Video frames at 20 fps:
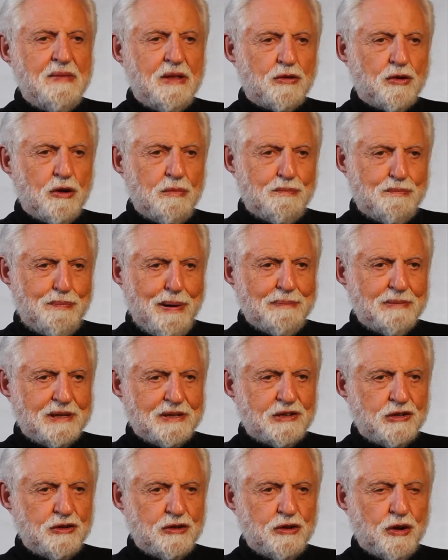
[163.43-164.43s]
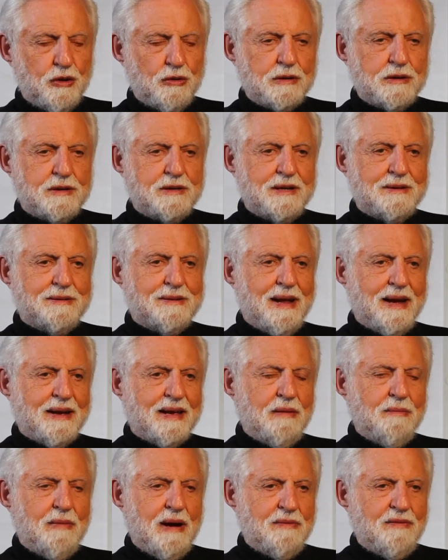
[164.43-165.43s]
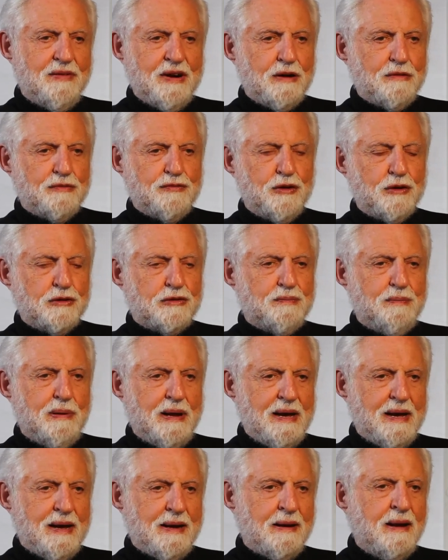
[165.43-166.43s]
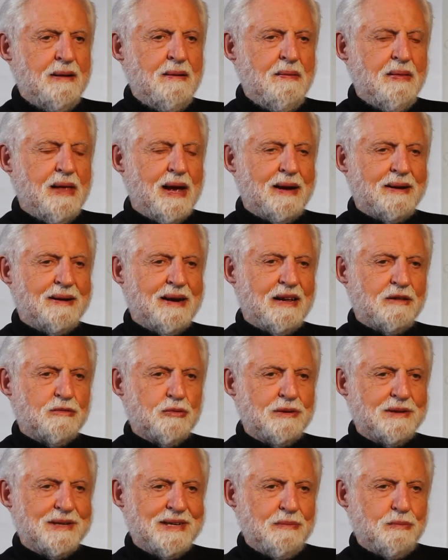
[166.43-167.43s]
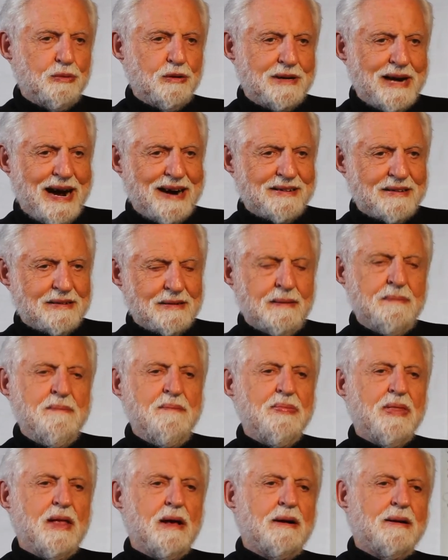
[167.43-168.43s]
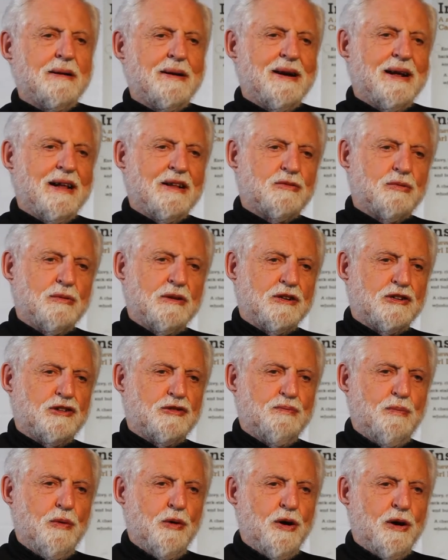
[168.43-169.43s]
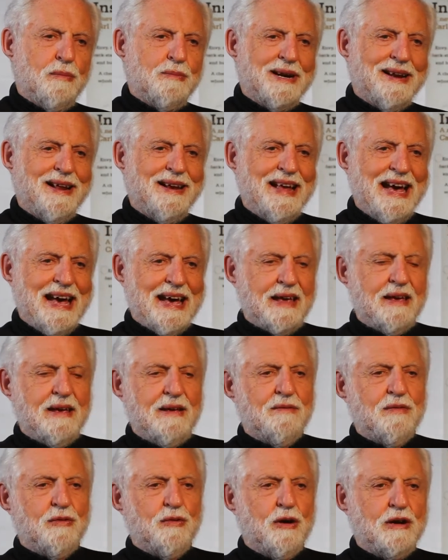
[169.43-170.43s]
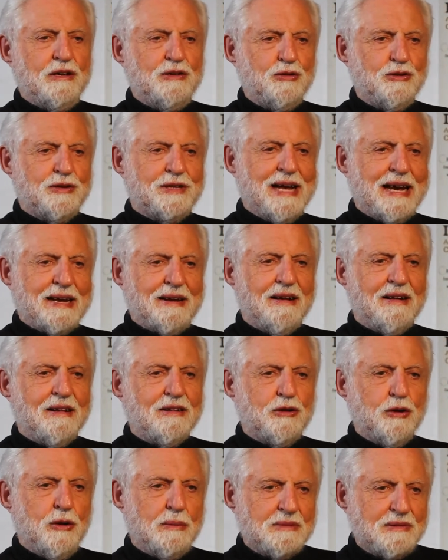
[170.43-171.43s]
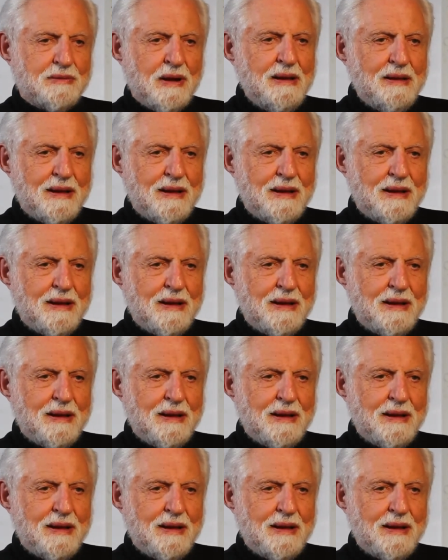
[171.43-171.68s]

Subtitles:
So in bubbles you don't. Just like in my very first play, I dealt with reproduction, I dealt with a sperm and an egg, even though I use technical terms.